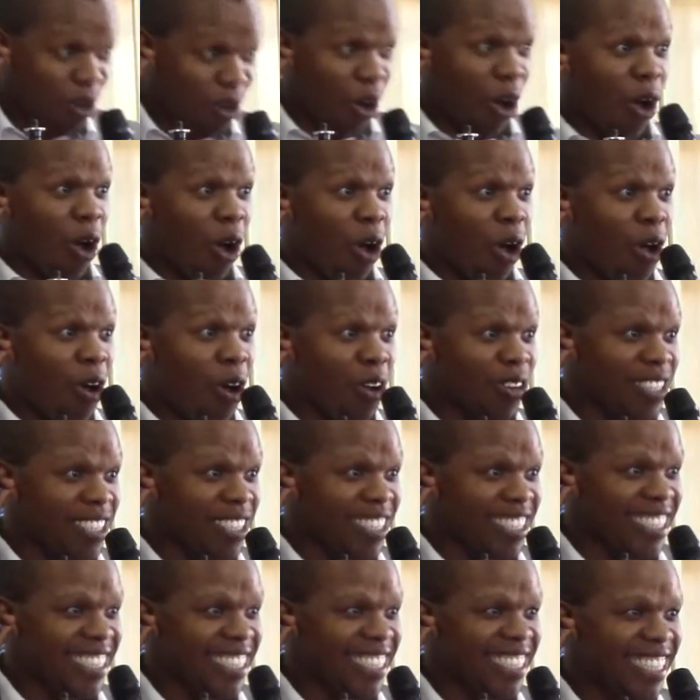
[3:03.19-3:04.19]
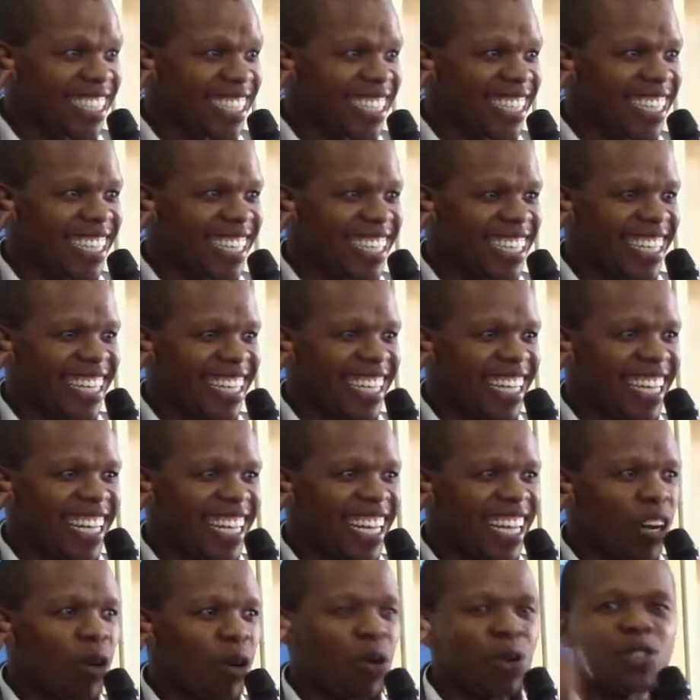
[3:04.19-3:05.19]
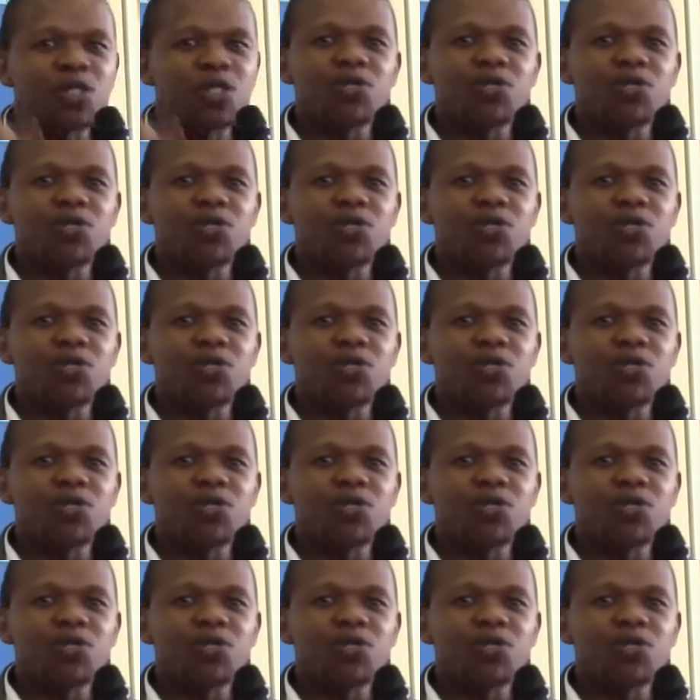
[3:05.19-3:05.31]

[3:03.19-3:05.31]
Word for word: course. Whose